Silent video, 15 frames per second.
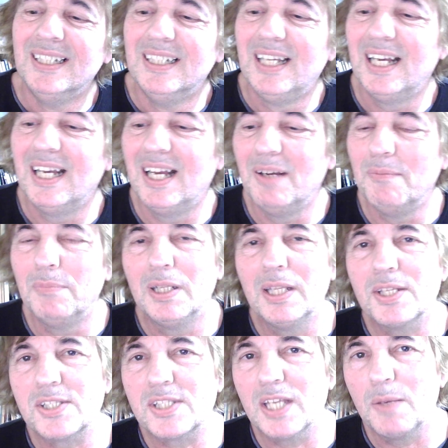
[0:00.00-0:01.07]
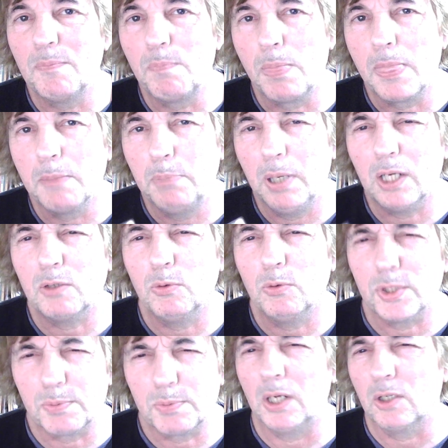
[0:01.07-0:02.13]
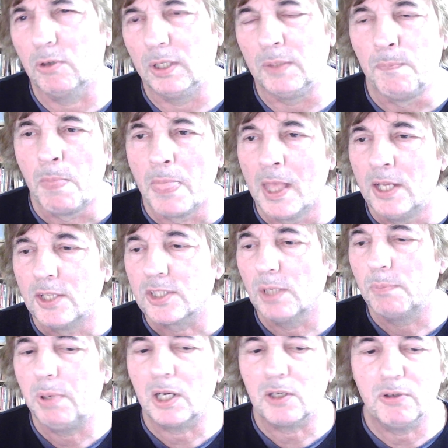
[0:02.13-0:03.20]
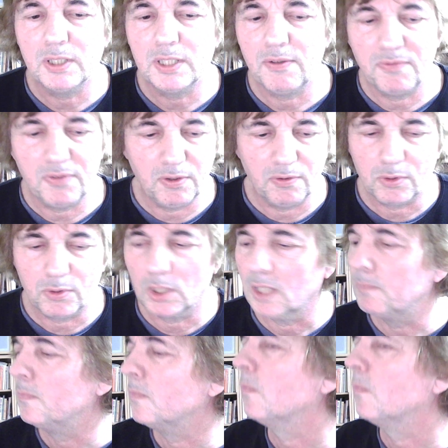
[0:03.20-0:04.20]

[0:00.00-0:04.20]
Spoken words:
But let's what's puckering? So puckering, if you're going to